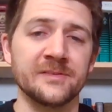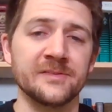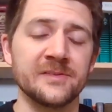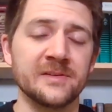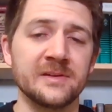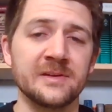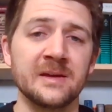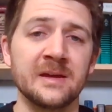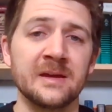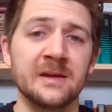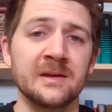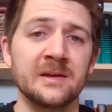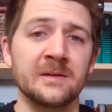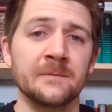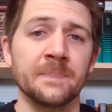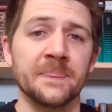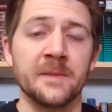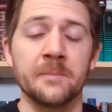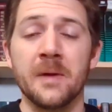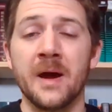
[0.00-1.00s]
See,
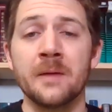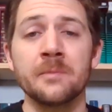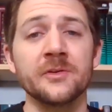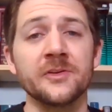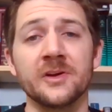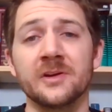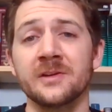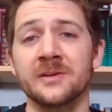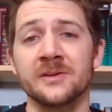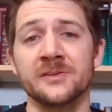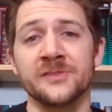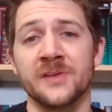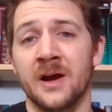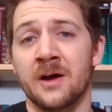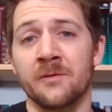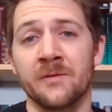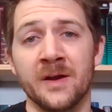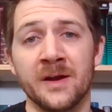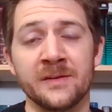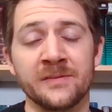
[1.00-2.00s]
the Bible declares
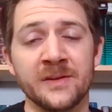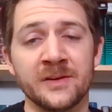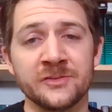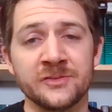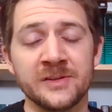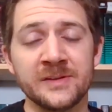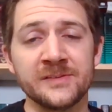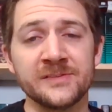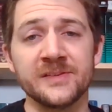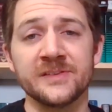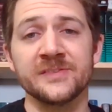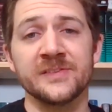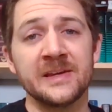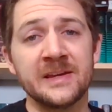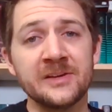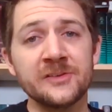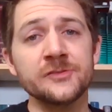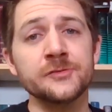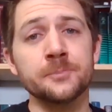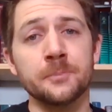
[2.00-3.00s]
outright that Jesus
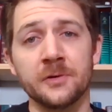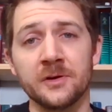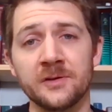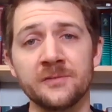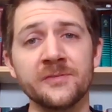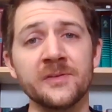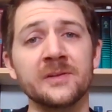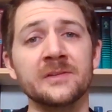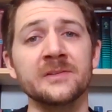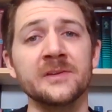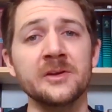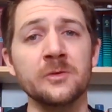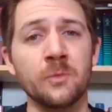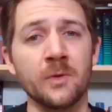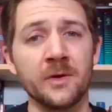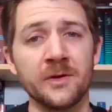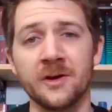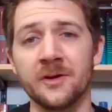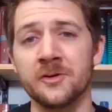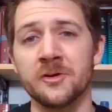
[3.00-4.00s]
is perfectly
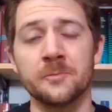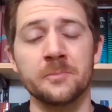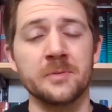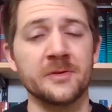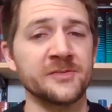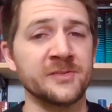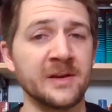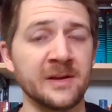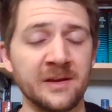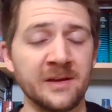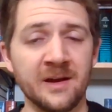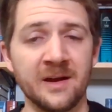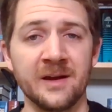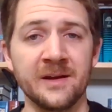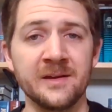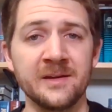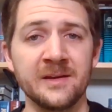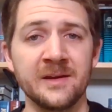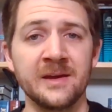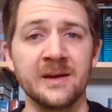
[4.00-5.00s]
100%
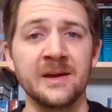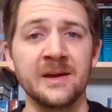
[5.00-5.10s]
God